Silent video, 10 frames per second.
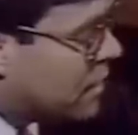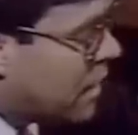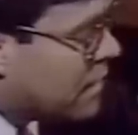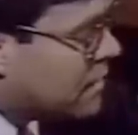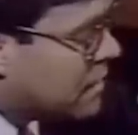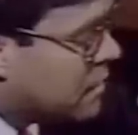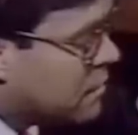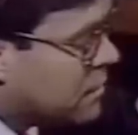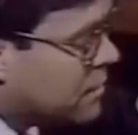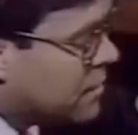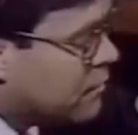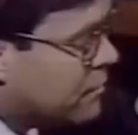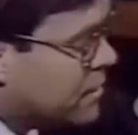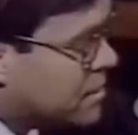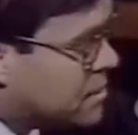I think, ultimately
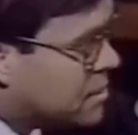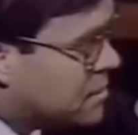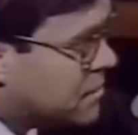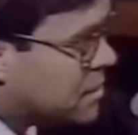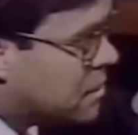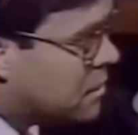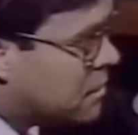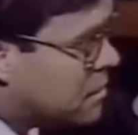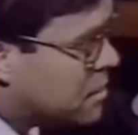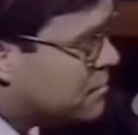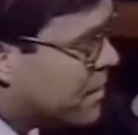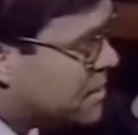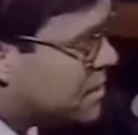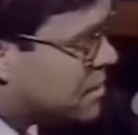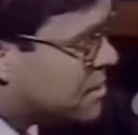will be a system that's
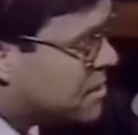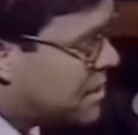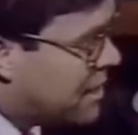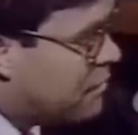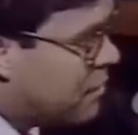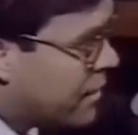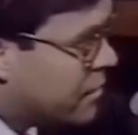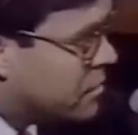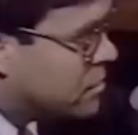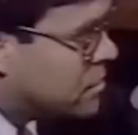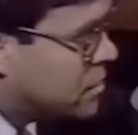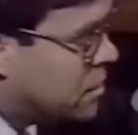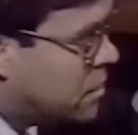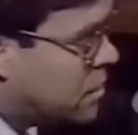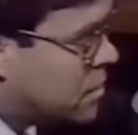based on state records,
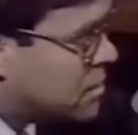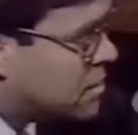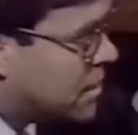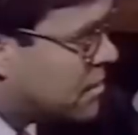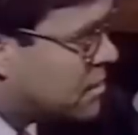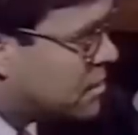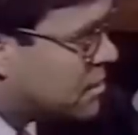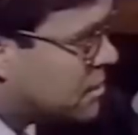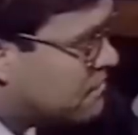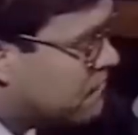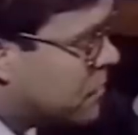a state system.